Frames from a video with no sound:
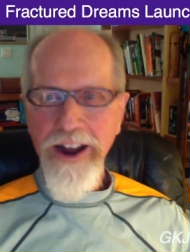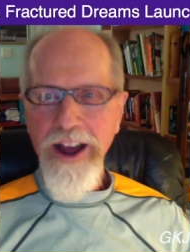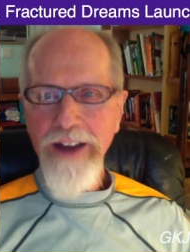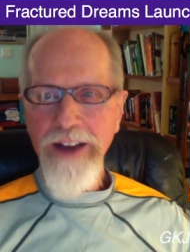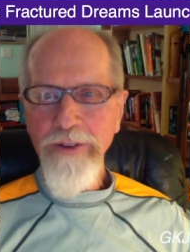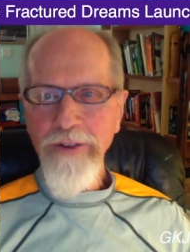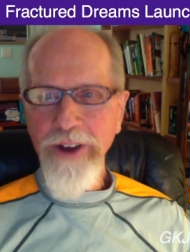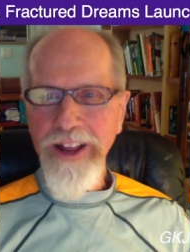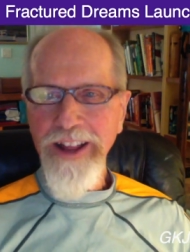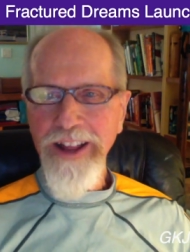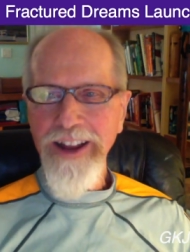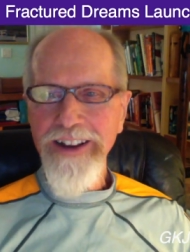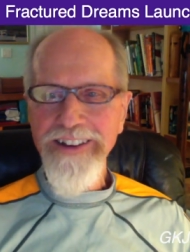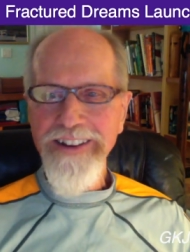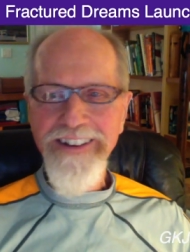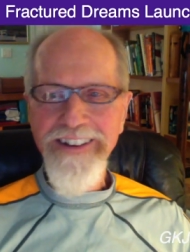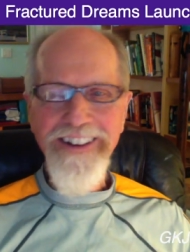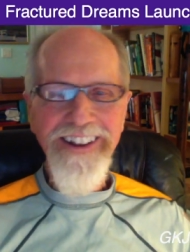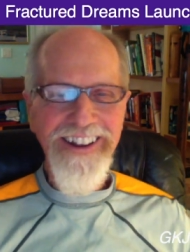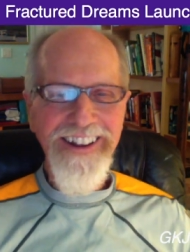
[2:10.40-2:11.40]
on with it.
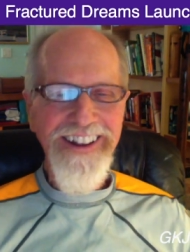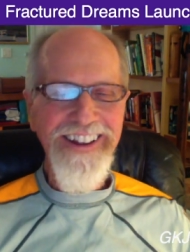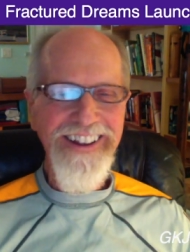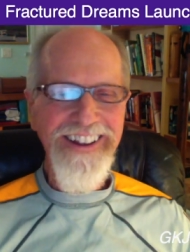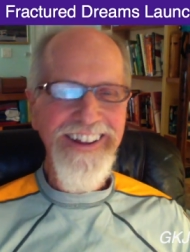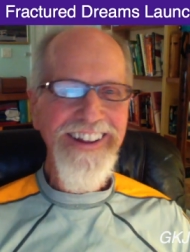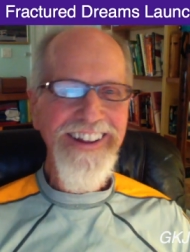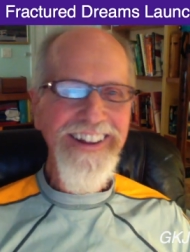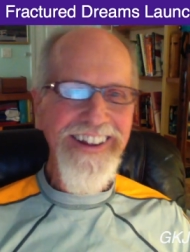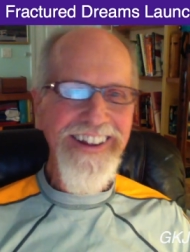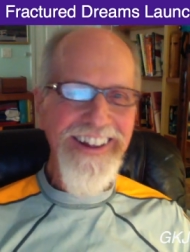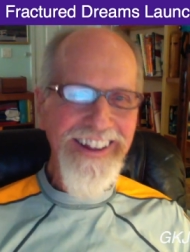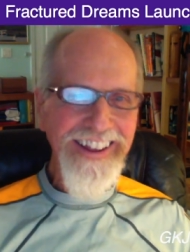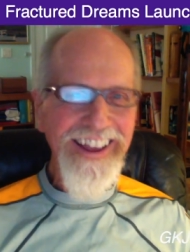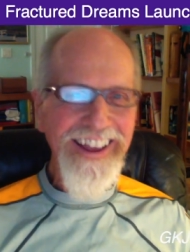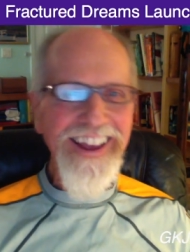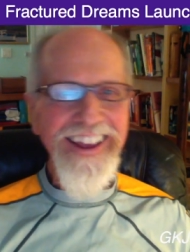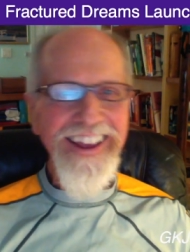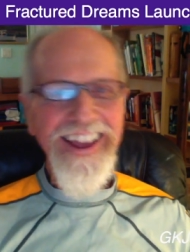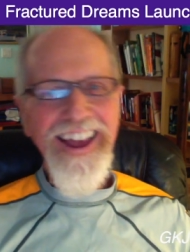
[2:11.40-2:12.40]

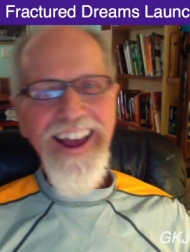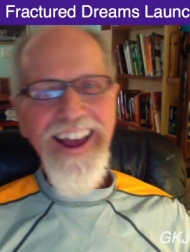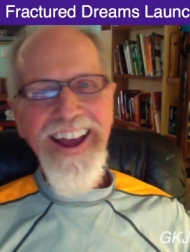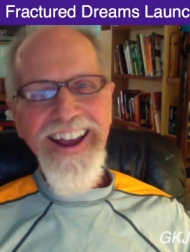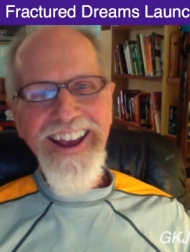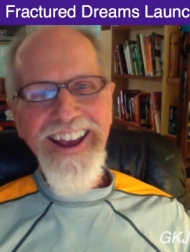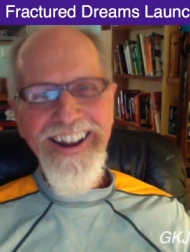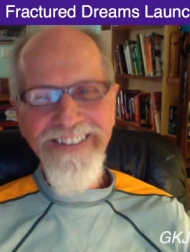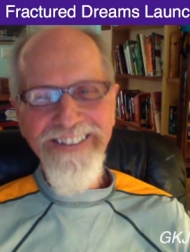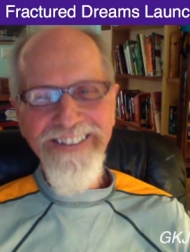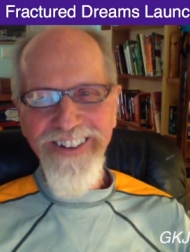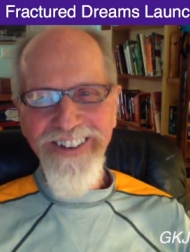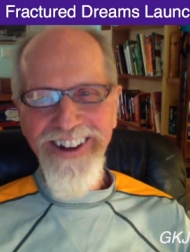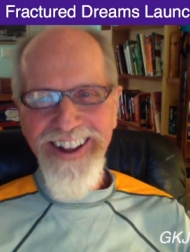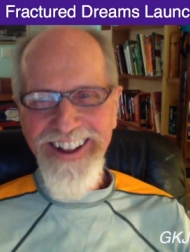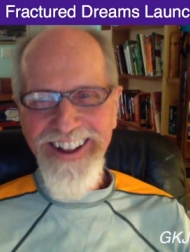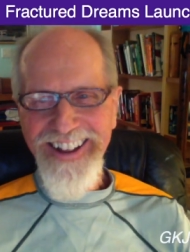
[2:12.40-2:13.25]
Yeah, I got to